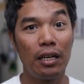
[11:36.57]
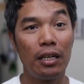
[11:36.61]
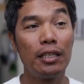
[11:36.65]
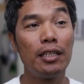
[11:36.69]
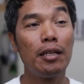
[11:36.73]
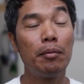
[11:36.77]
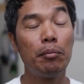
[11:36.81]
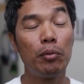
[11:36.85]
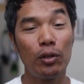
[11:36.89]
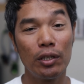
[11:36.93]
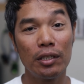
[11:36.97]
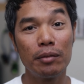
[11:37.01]

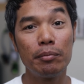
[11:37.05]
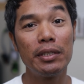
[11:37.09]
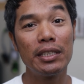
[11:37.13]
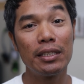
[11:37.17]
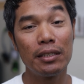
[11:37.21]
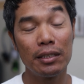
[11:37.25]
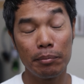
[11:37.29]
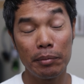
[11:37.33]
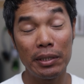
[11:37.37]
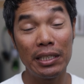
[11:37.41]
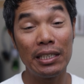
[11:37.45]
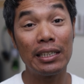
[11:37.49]
your boy's
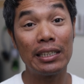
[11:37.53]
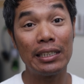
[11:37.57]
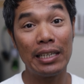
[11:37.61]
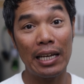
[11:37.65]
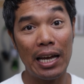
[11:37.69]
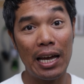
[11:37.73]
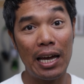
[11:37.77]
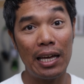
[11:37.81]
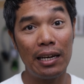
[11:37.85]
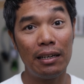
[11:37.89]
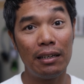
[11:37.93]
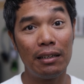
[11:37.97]
busy being a
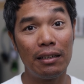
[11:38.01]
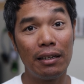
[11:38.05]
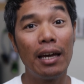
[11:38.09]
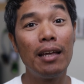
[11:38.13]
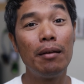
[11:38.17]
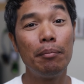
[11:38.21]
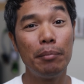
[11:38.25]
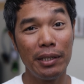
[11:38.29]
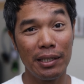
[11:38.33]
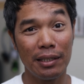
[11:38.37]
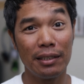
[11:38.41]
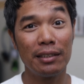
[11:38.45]
dad
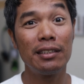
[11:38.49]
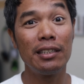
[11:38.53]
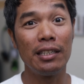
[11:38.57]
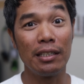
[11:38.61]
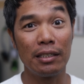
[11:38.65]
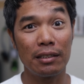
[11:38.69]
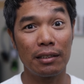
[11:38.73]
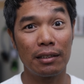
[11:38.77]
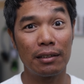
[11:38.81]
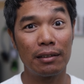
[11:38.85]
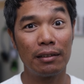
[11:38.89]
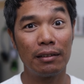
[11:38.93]
and being a
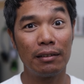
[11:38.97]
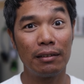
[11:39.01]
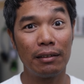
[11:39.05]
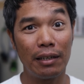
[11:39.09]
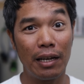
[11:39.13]
teacher.